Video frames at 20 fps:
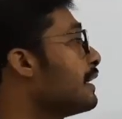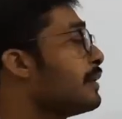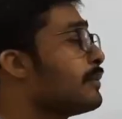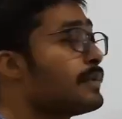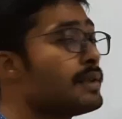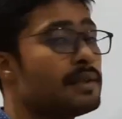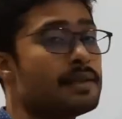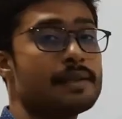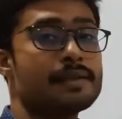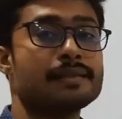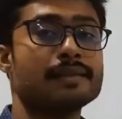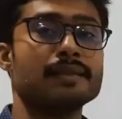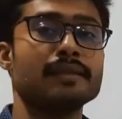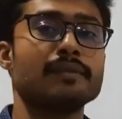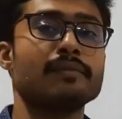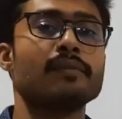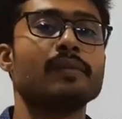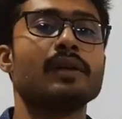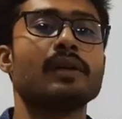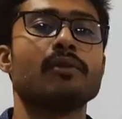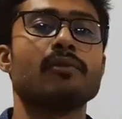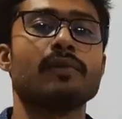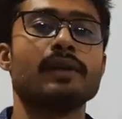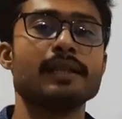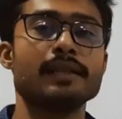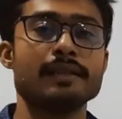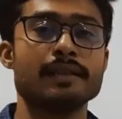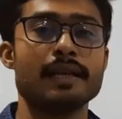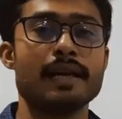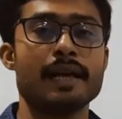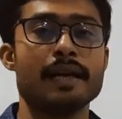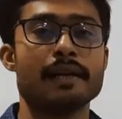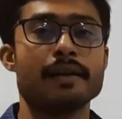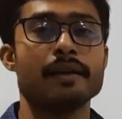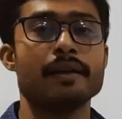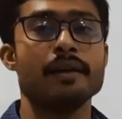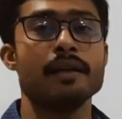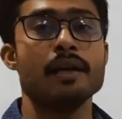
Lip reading: animal lesson number 1 that